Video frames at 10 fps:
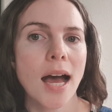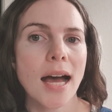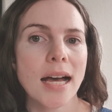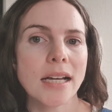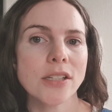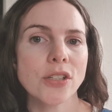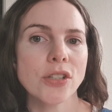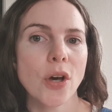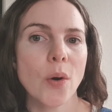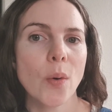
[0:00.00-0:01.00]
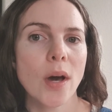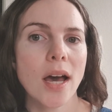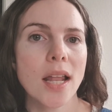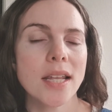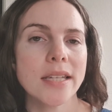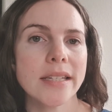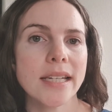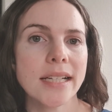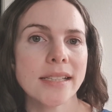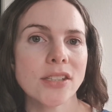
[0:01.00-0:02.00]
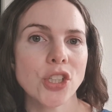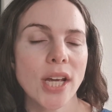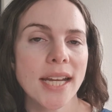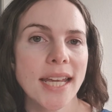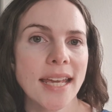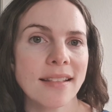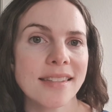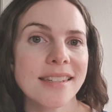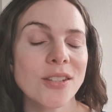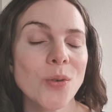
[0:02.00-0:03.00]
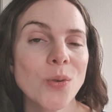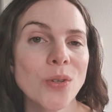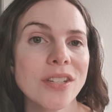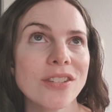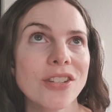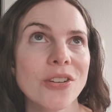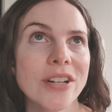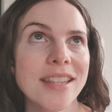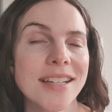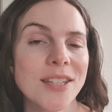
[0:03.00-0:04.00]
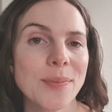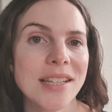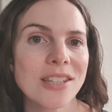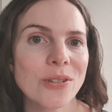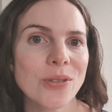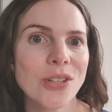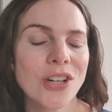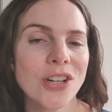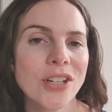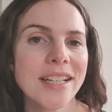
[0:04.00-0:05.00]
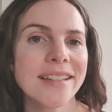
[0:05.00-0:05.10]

Uh, so let's chat again soon. Sorry that it's been so long.